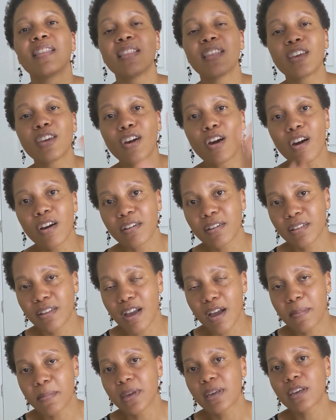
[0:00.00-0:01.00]
the
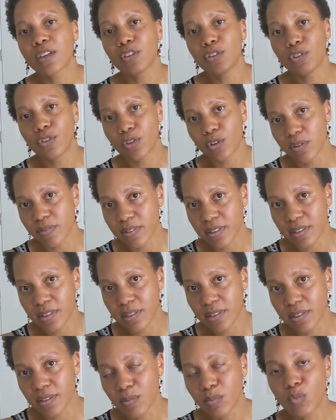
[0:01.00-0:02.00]
autonomic nervous
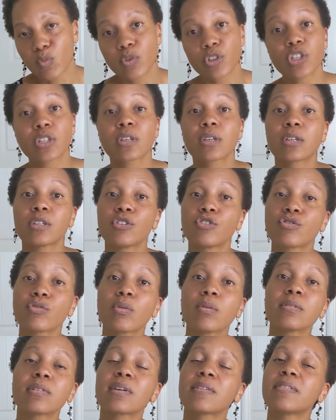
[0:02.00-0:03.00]
system, which
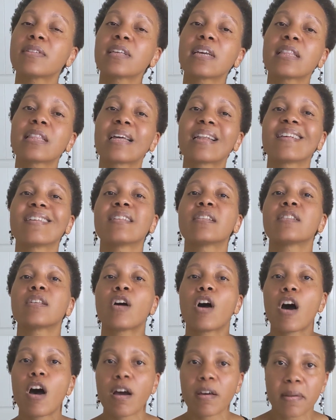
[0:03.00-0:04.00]
controls everything that is
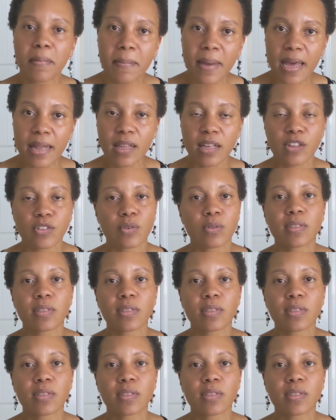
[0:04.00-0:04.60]
automatic.